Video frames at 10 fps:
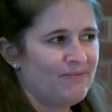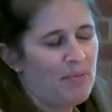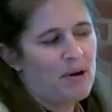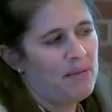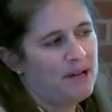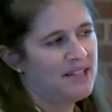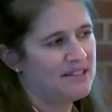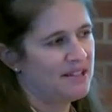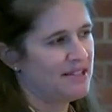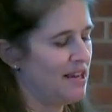That probably
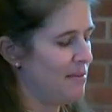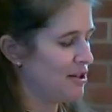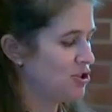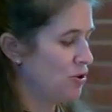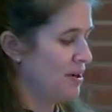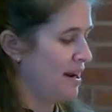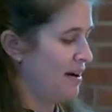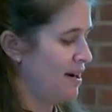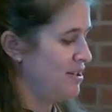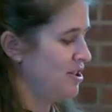doesn't seem
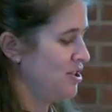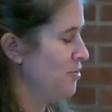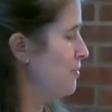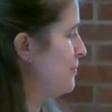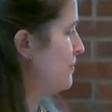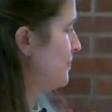extraordinary to you.